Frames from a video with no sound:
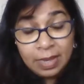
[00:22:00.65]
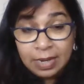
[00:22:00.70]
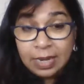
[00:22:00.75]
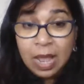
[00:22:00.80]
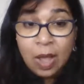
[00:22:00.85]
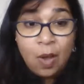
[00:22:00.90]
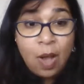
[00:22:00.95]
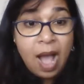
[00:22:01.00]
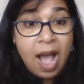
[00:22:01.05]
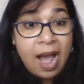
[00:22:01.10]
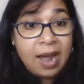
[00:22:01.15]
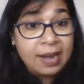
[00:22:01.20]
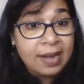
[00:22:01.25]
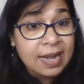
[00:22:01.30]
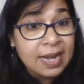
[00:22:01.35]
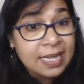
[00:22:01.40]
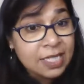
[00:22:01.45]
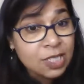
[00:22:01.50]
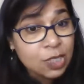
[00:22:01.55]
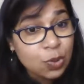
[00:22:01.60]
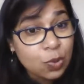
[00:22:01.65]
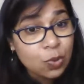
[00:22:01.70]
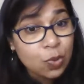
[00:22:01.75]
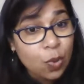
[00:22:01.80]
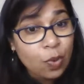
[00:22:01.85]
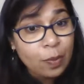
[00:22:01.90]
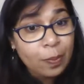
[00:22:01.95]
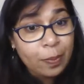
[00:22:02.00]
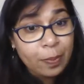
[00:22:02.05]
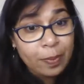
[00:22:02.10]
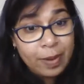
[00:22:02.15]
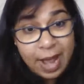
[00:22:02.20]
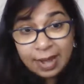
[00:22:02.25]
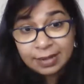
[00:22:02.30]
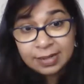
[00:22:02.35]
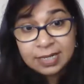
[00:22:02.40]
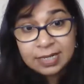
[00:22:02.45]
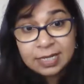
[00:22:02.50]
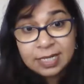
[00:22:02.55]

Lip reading: Now, unless you don't practice